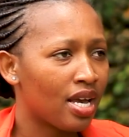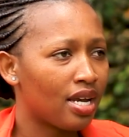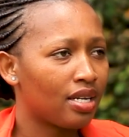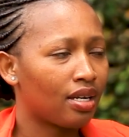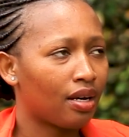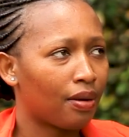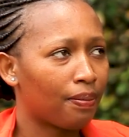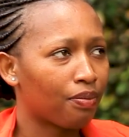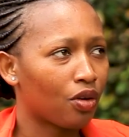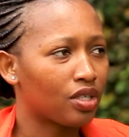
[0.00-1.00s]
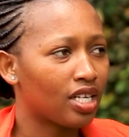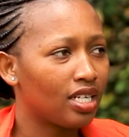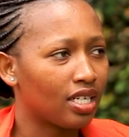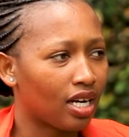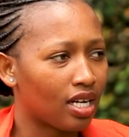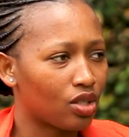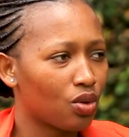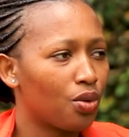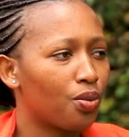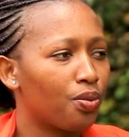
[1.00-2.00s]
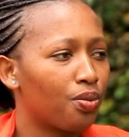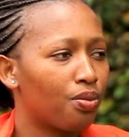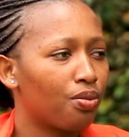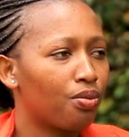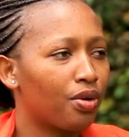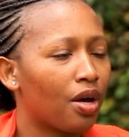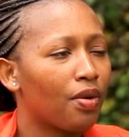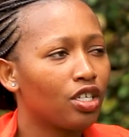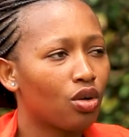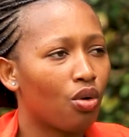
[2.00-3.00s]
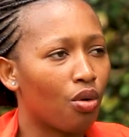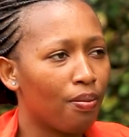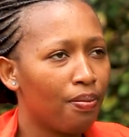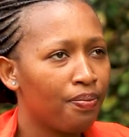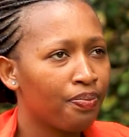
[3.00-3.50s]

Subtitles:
And I was selling cars. So when I went home,